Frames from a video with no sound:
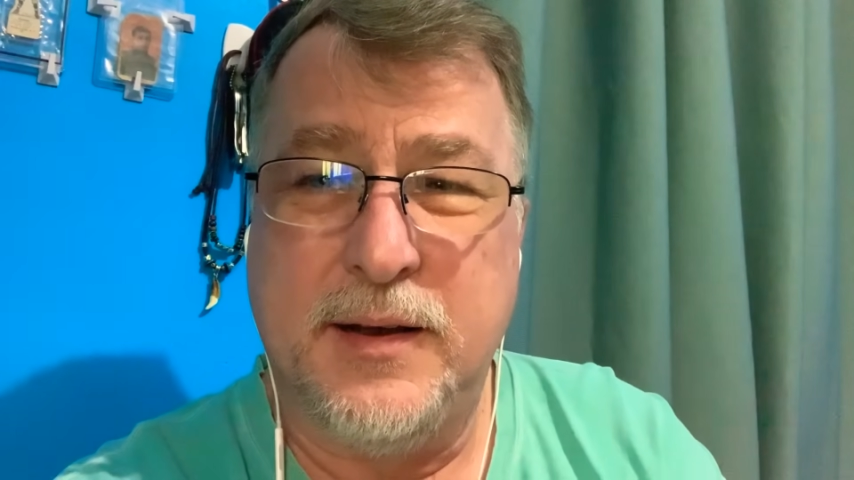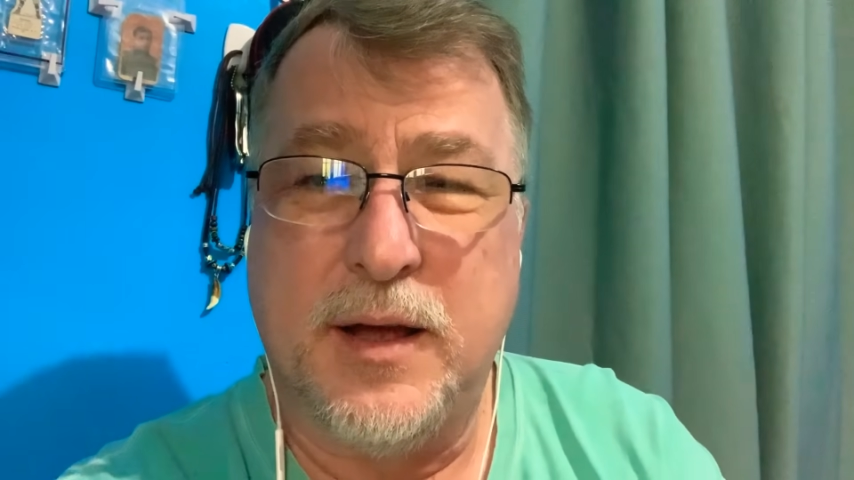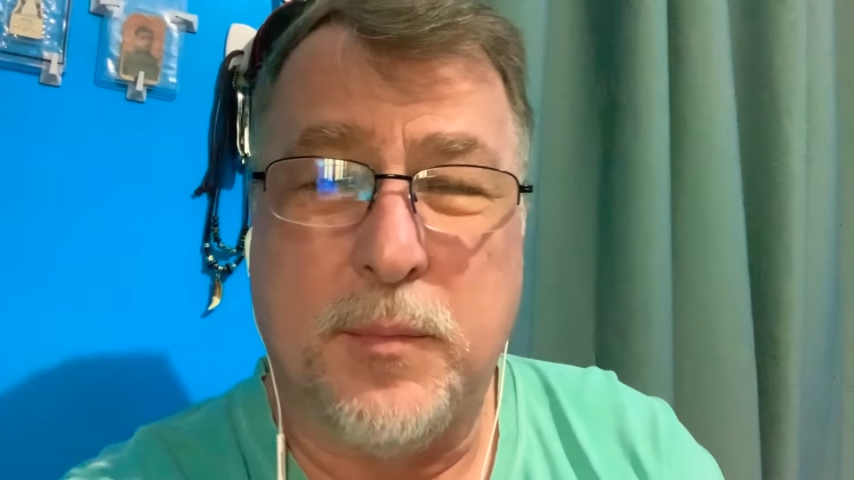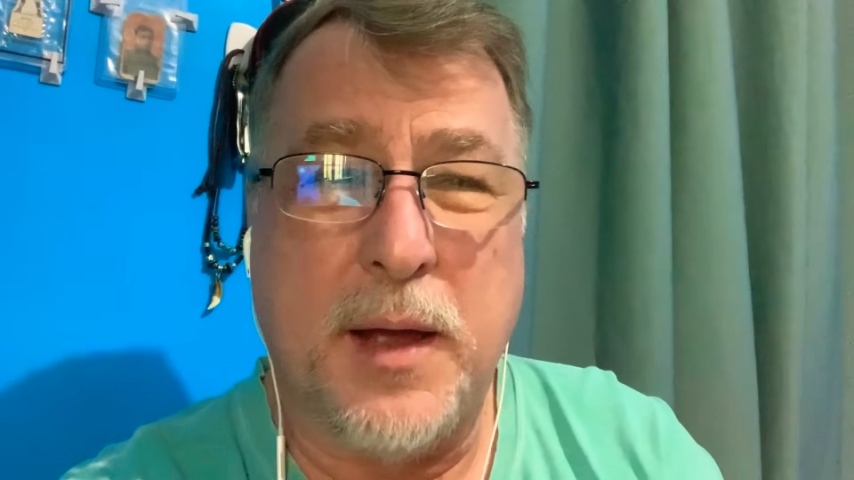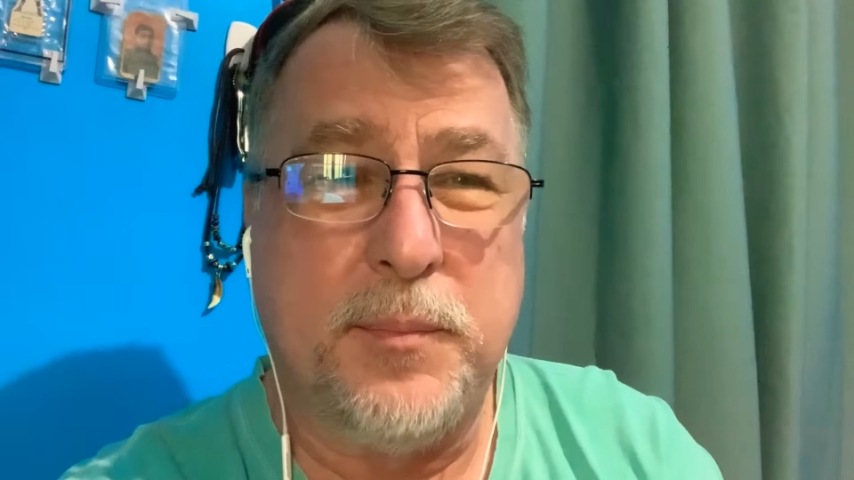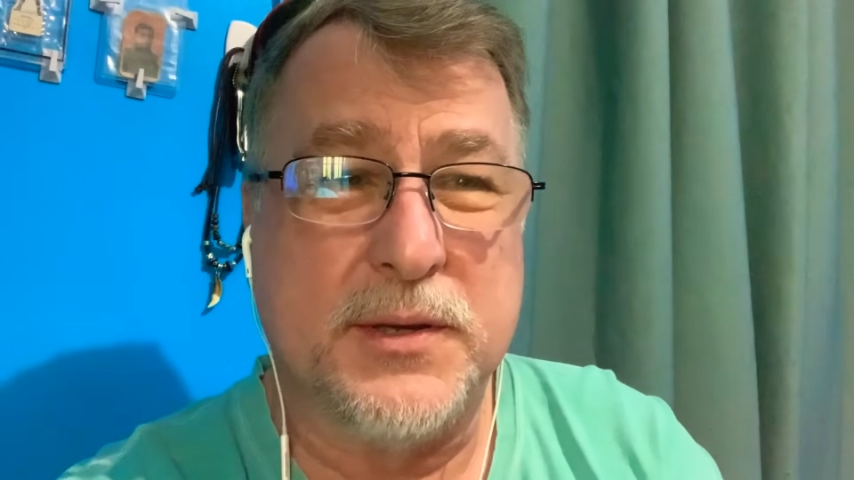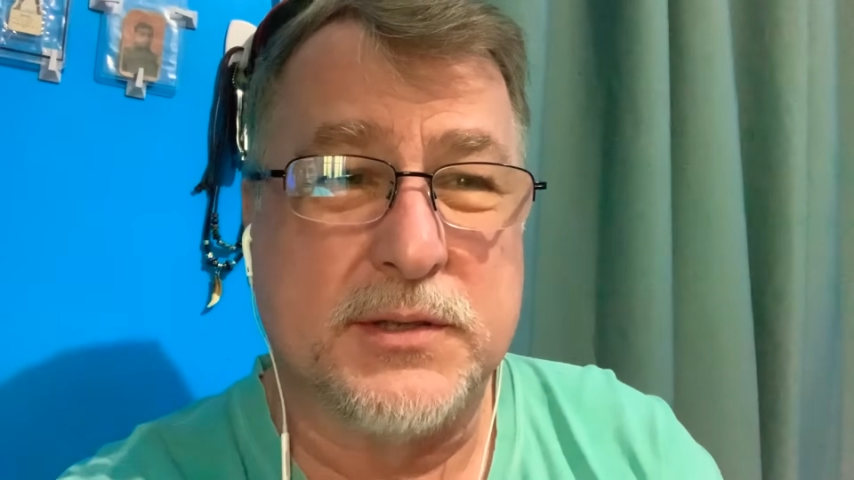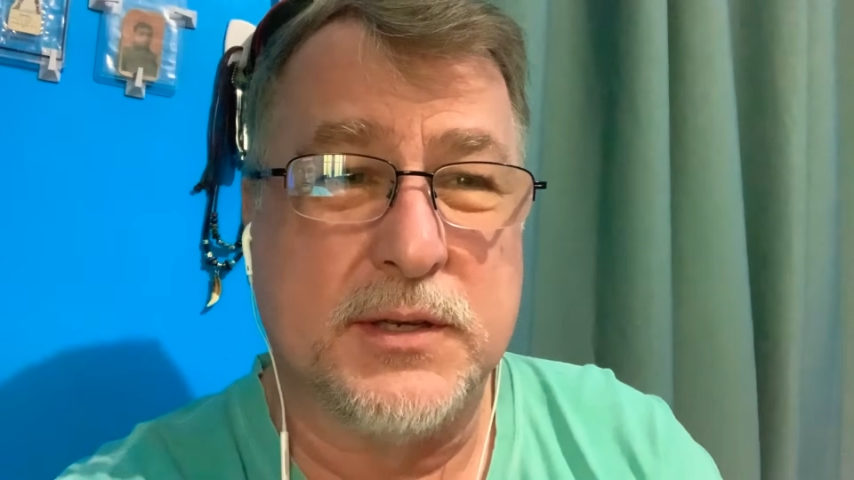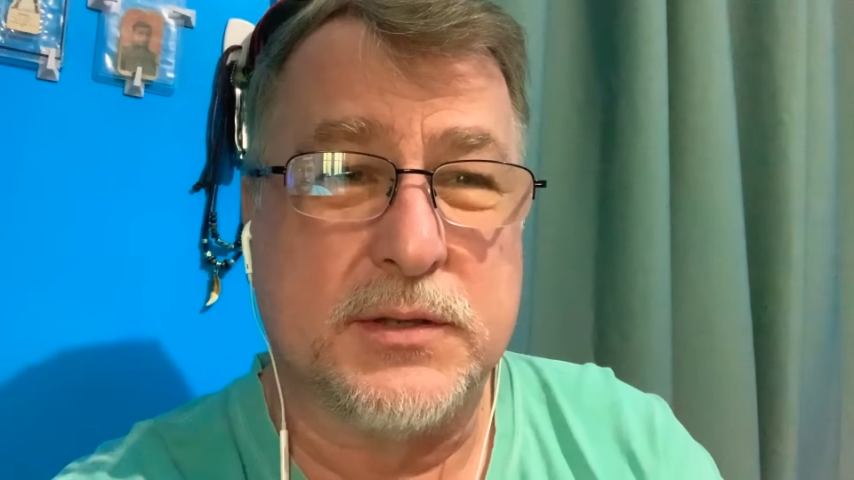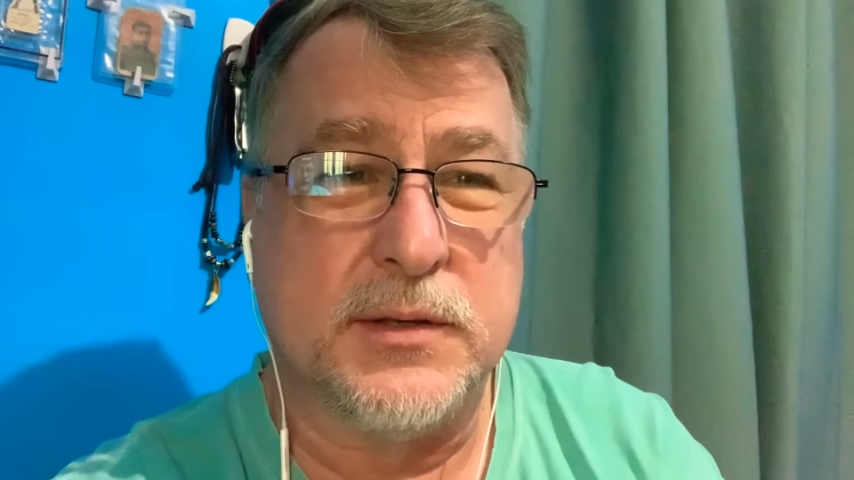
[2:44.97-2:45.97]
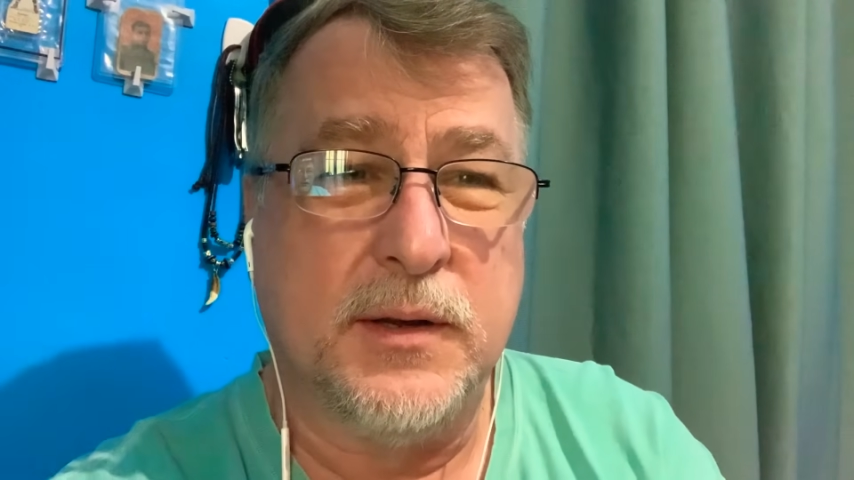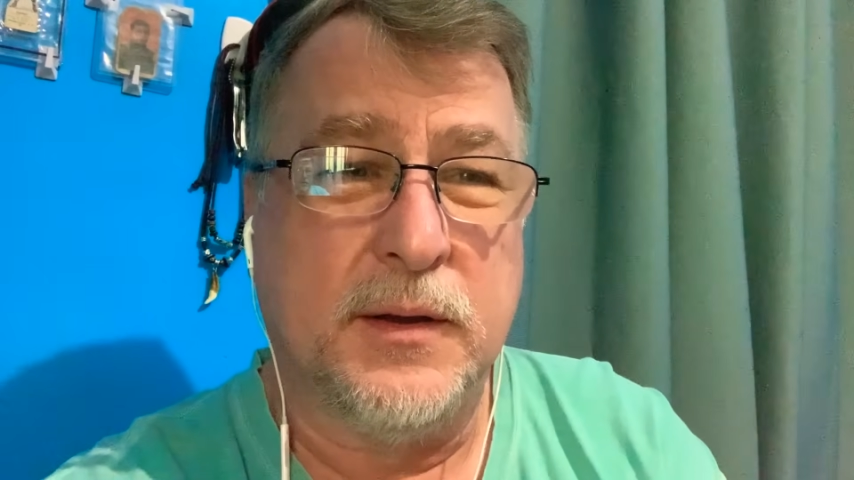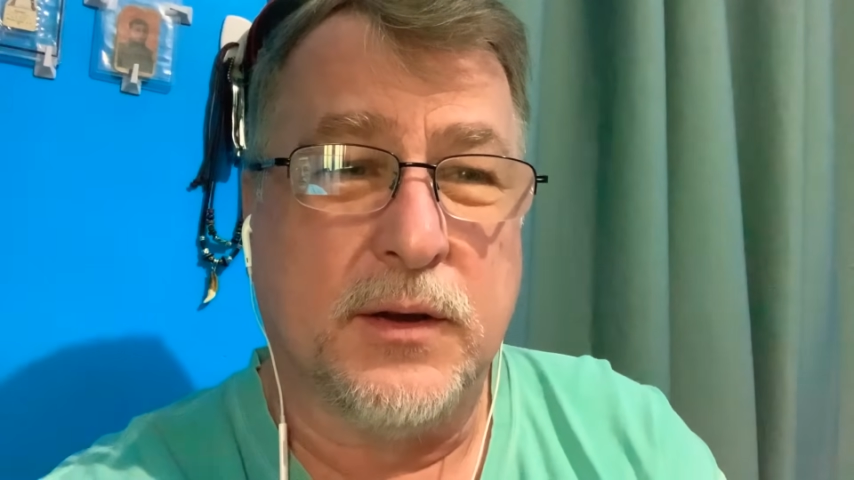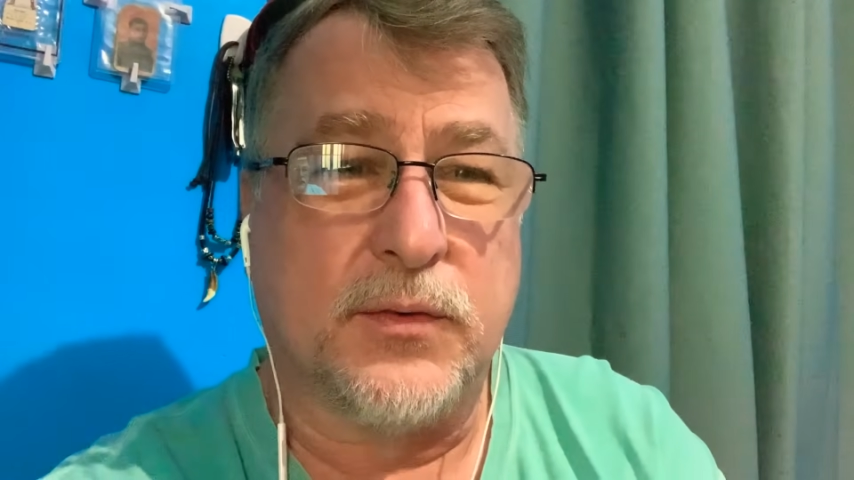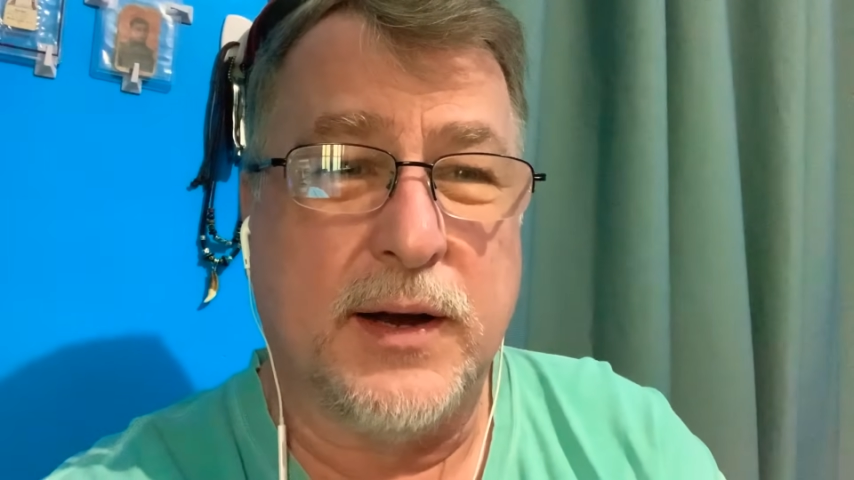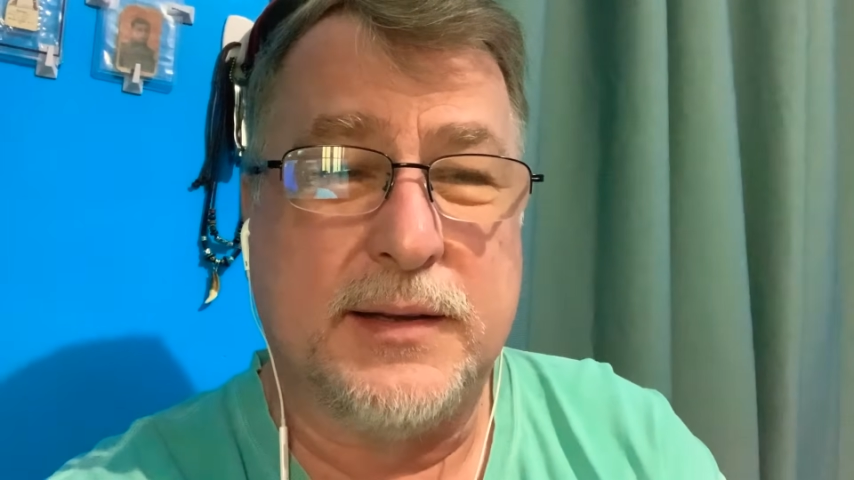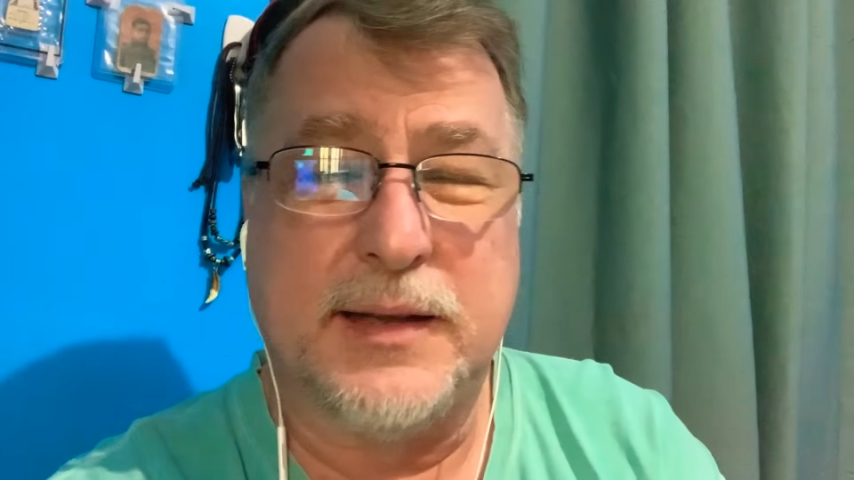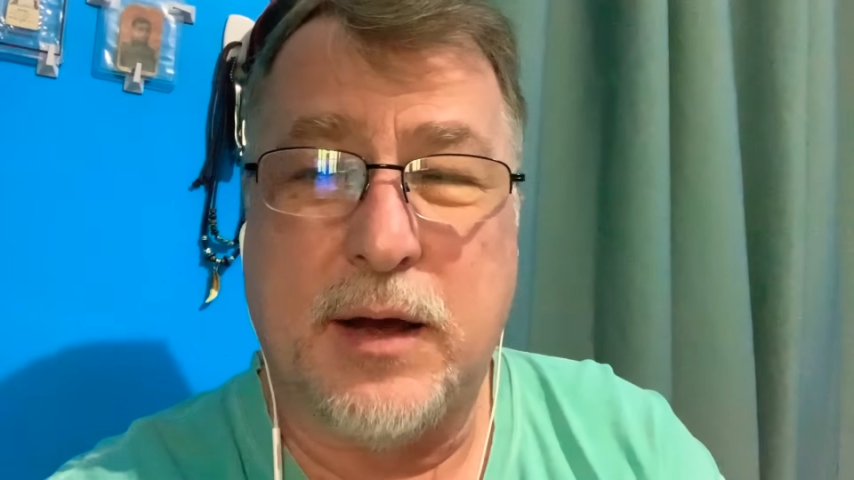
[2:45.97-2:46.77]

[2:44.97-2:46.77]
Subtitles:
Now my business, granted,